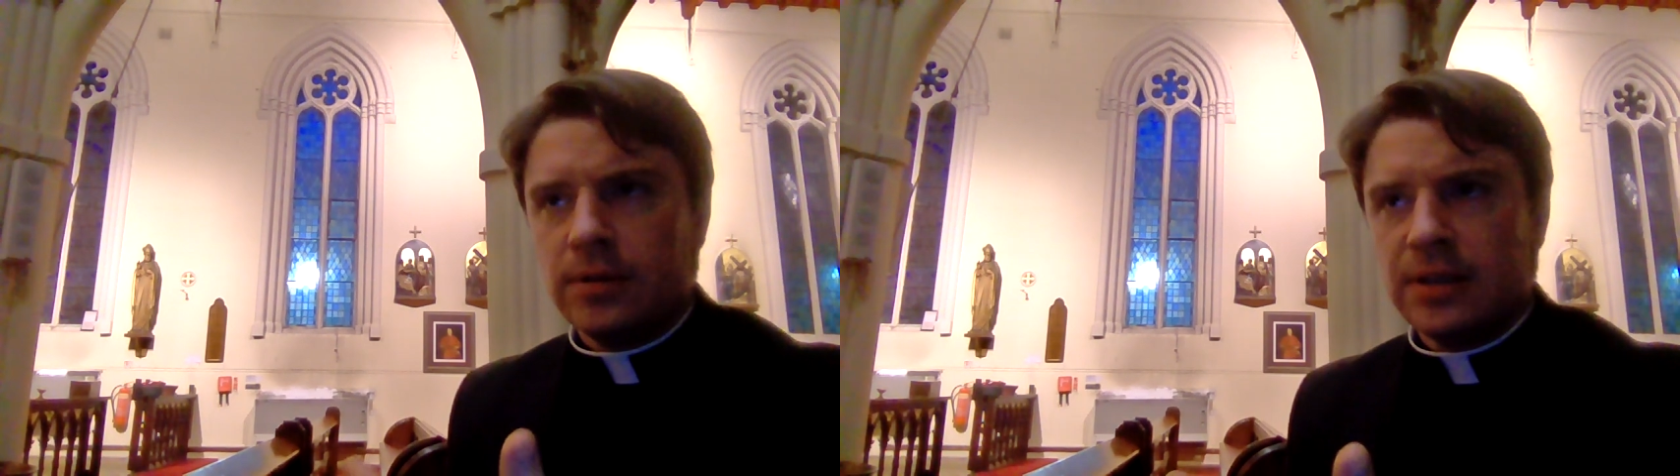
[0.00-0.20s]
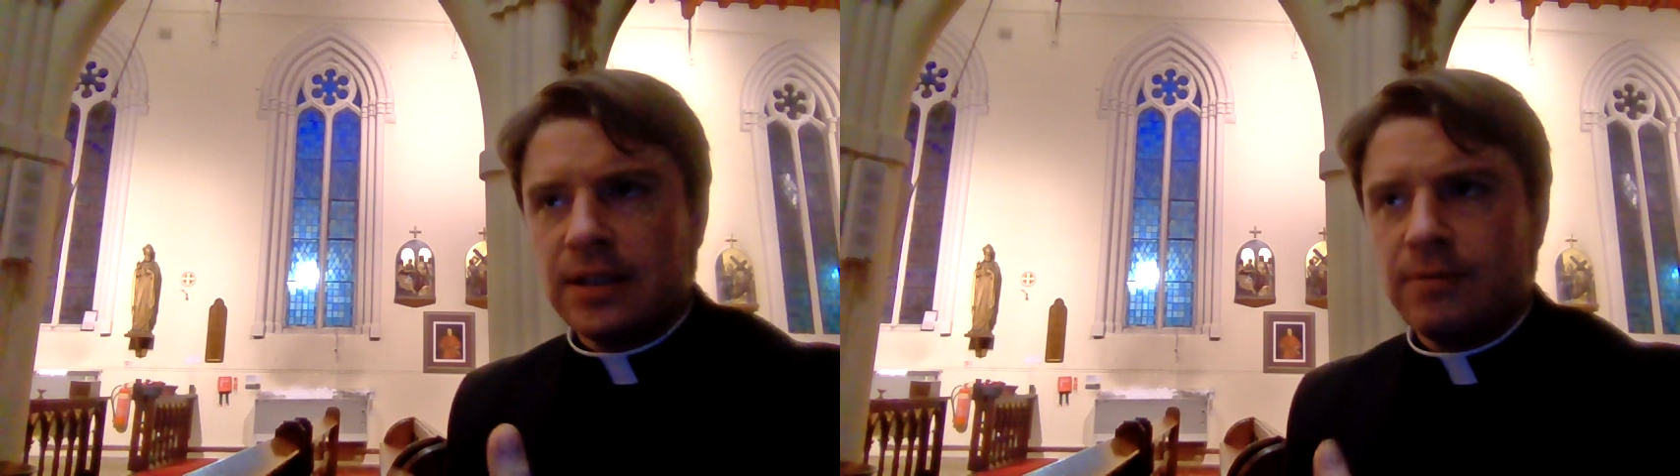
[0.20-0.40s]

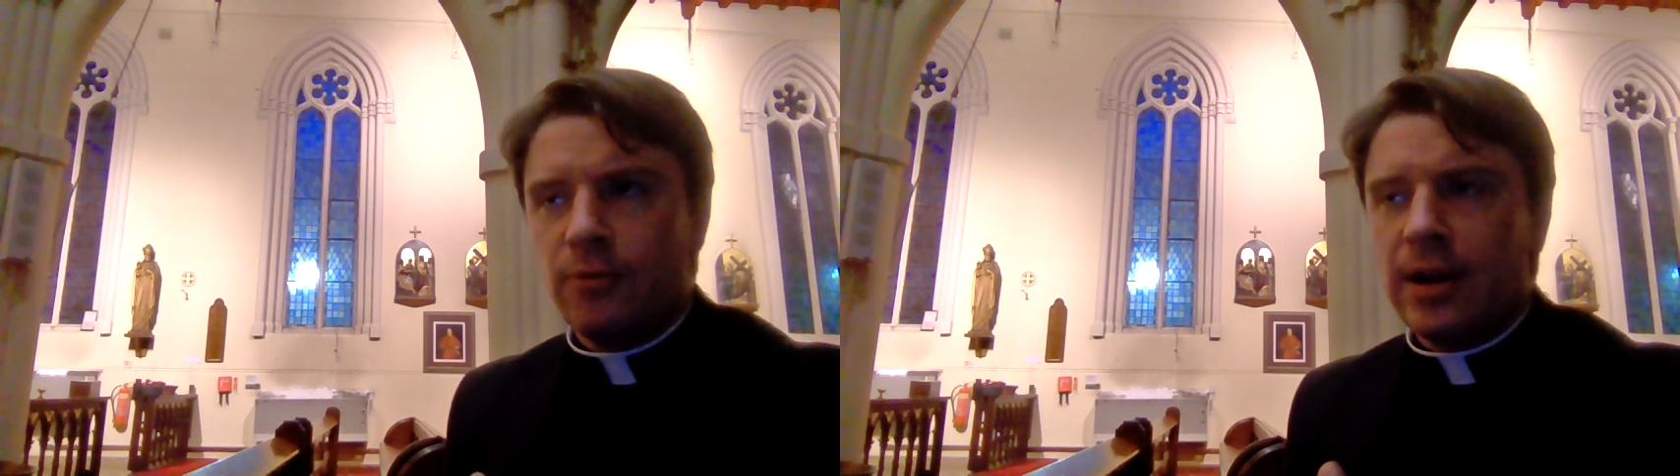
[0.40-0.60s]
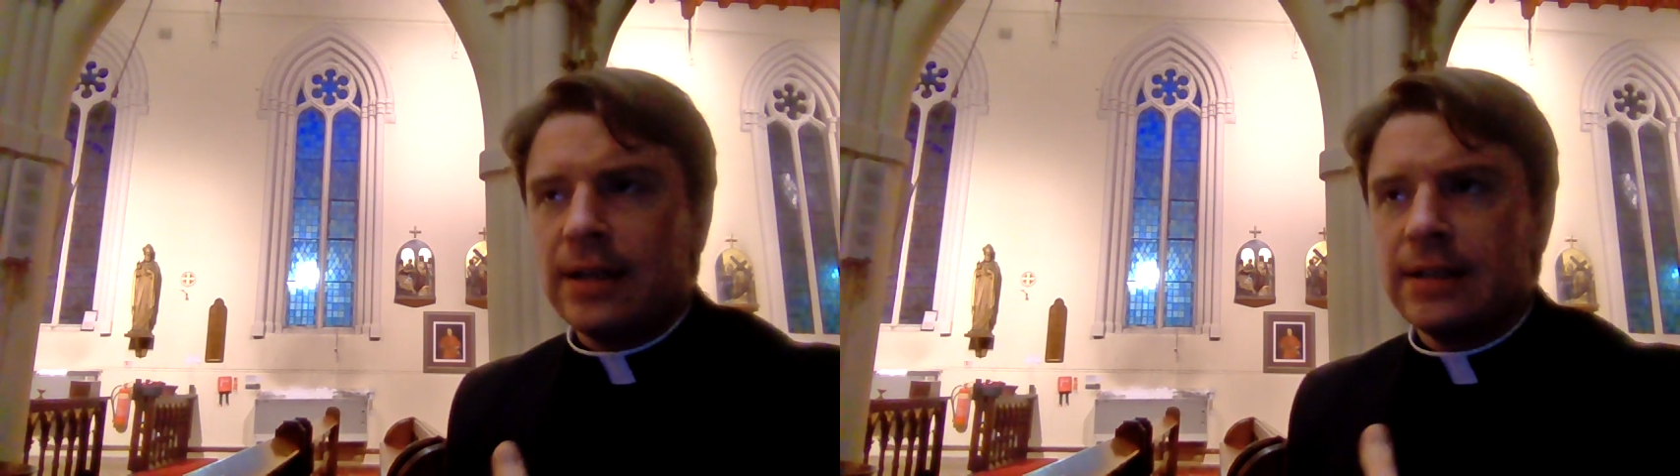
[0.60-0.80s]
seem
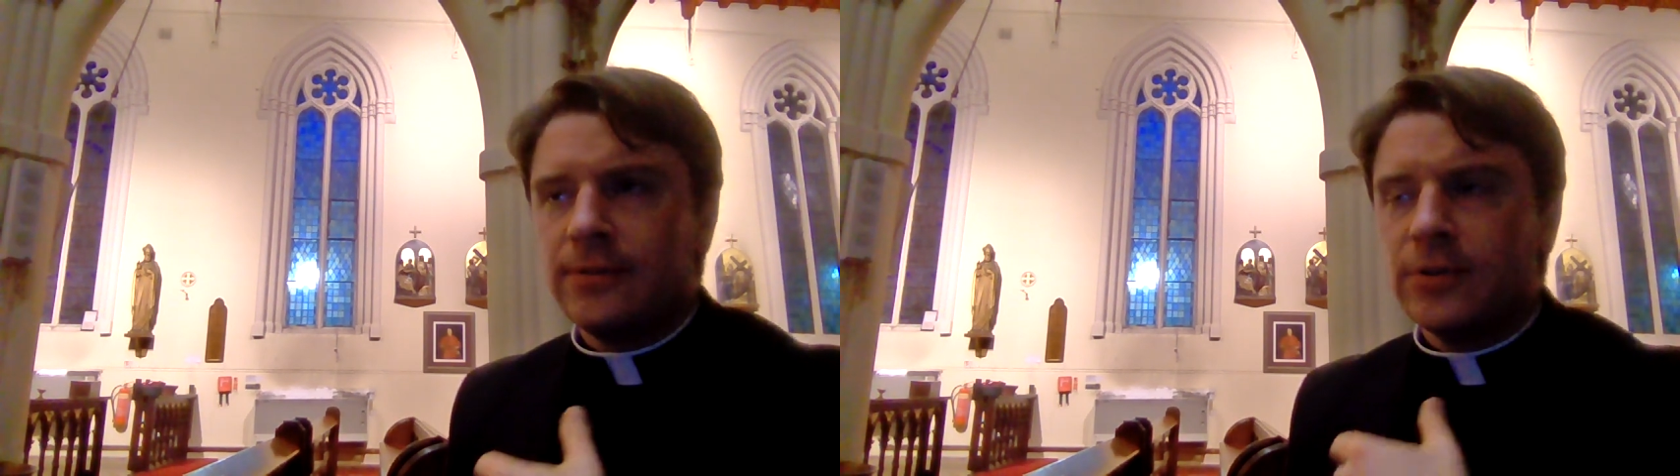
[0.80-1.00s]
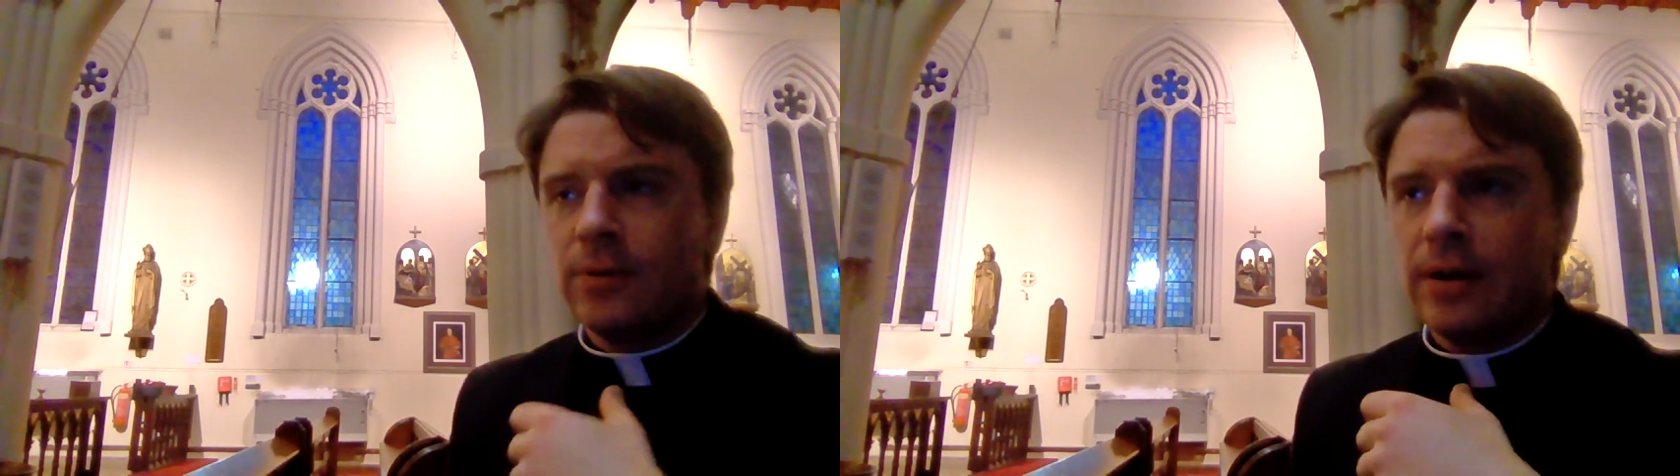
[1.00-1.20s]

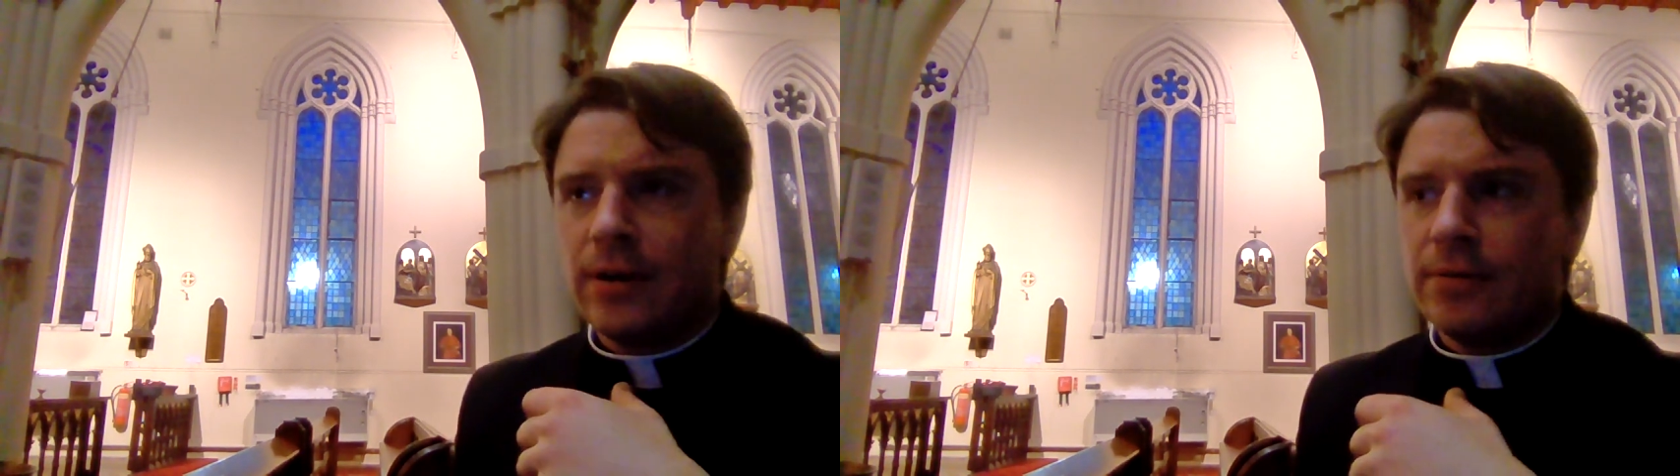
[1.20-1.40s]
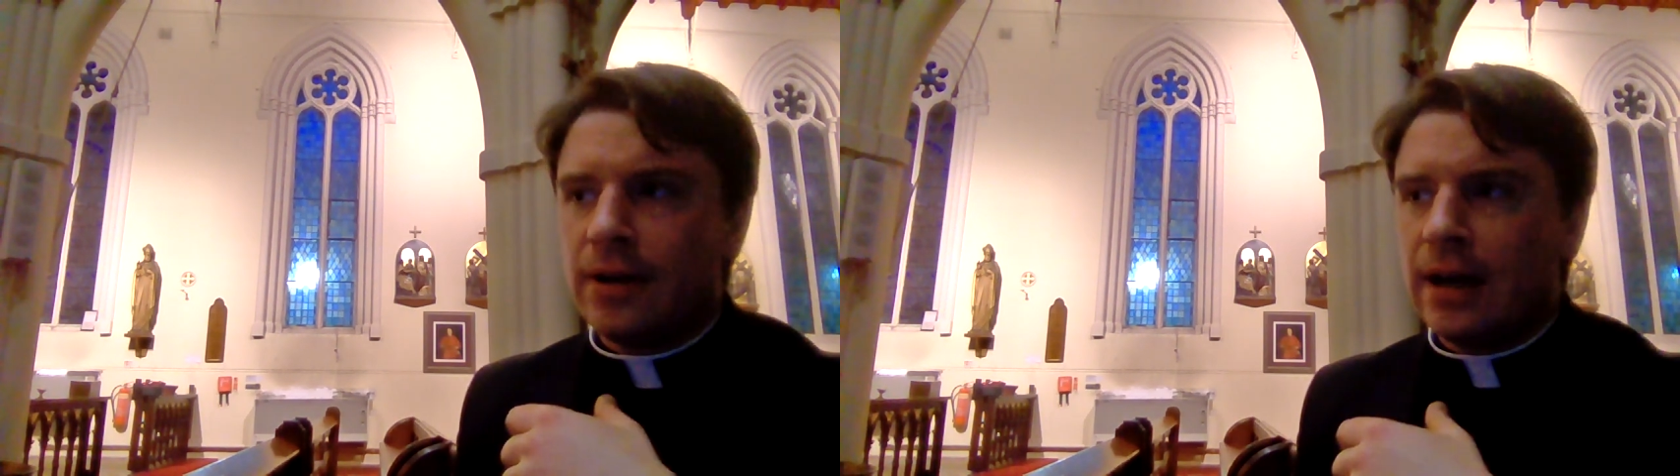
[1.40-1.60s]
relative to our
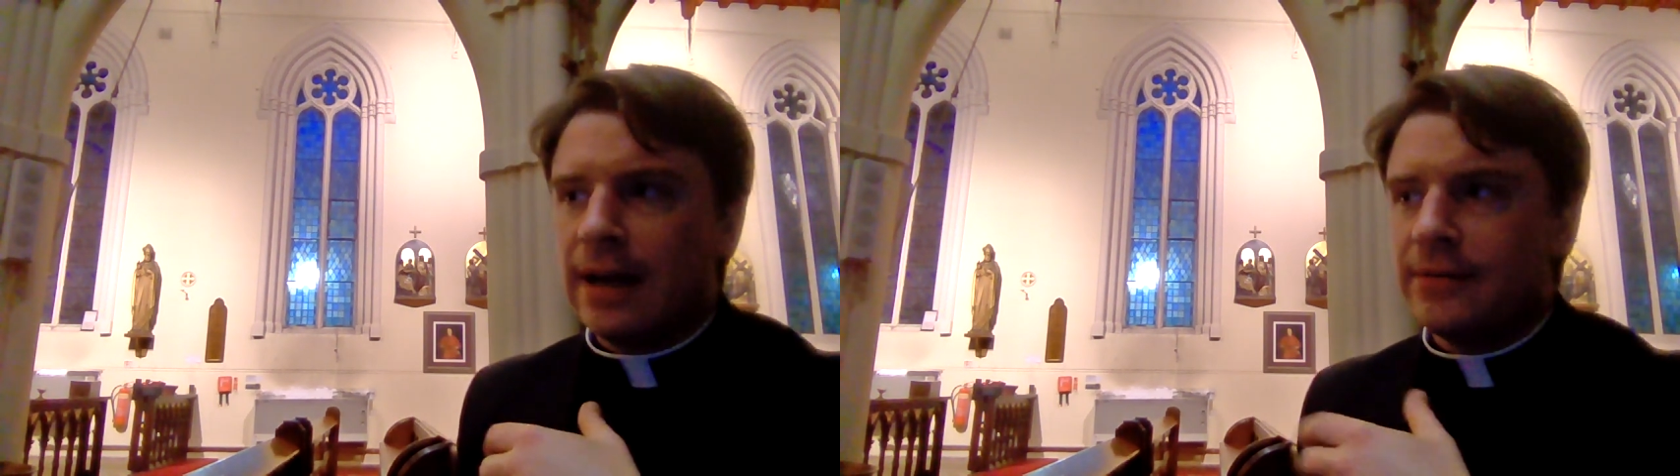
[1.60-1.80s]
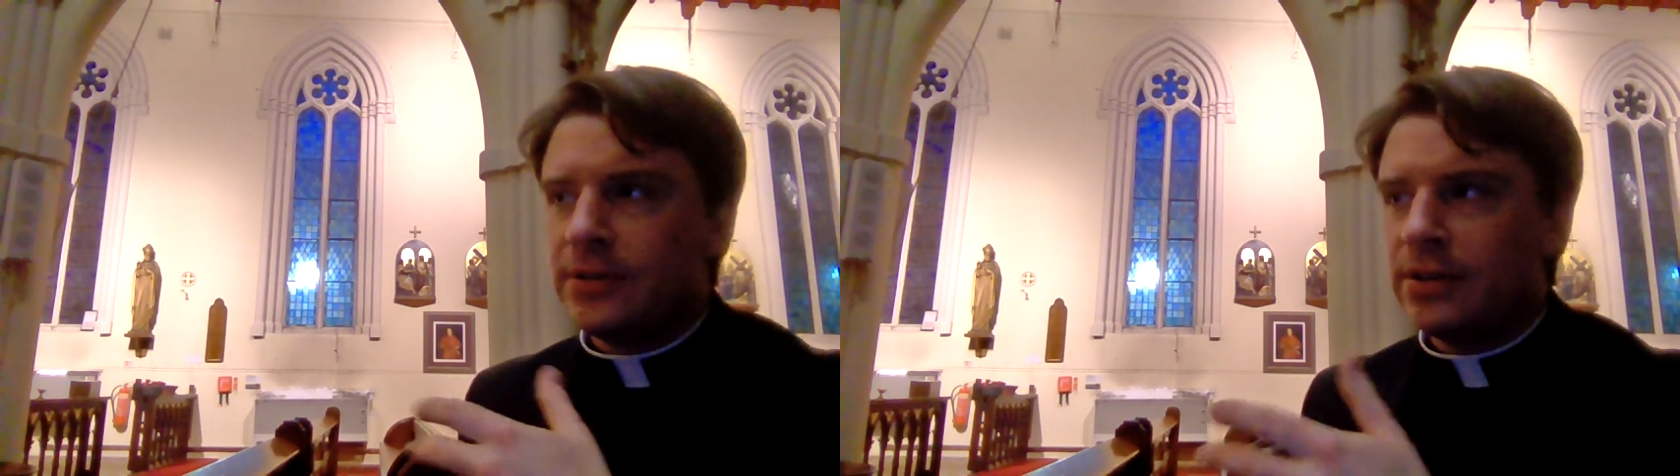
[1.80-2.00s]
own
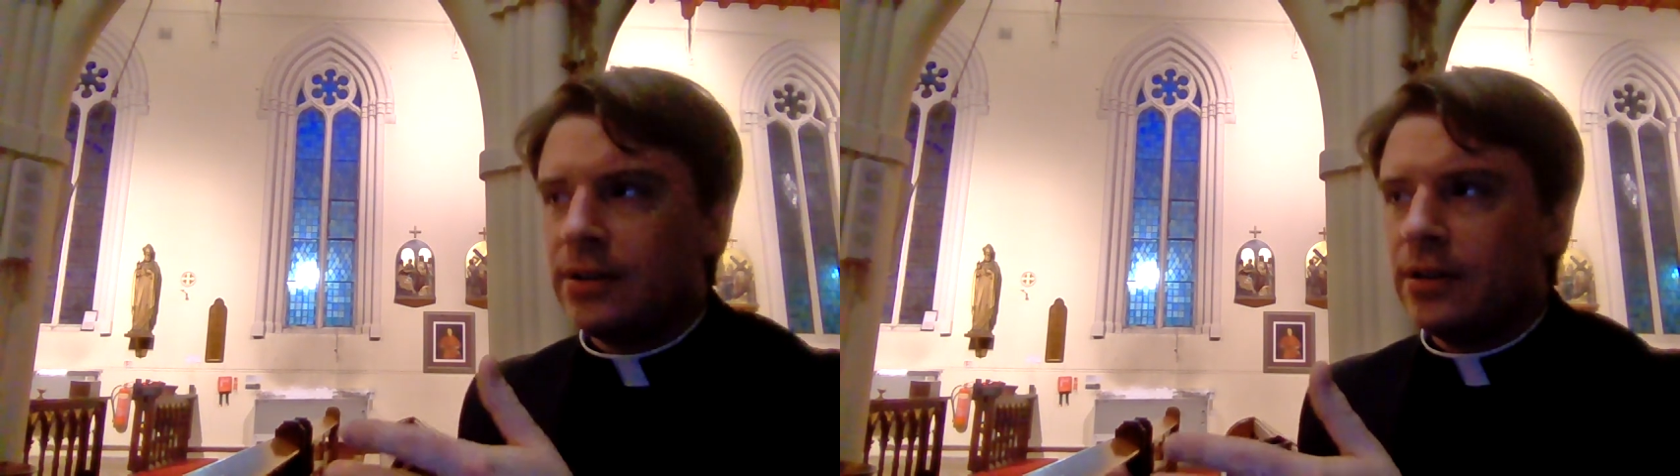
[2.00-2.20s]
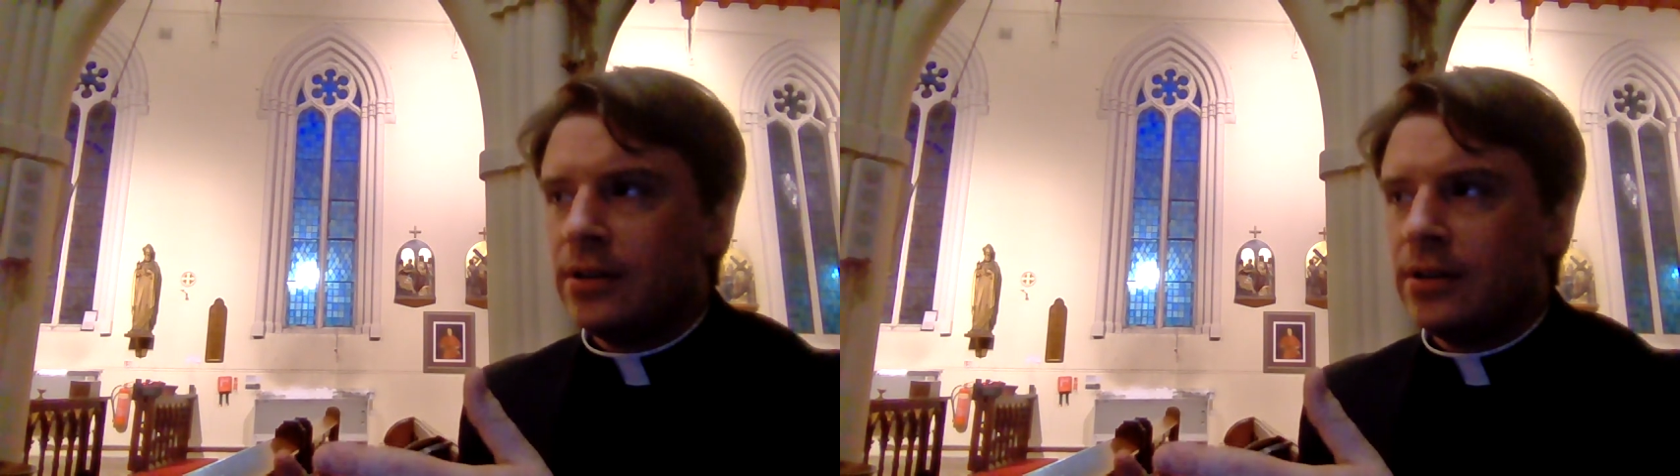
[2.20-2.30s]
lives.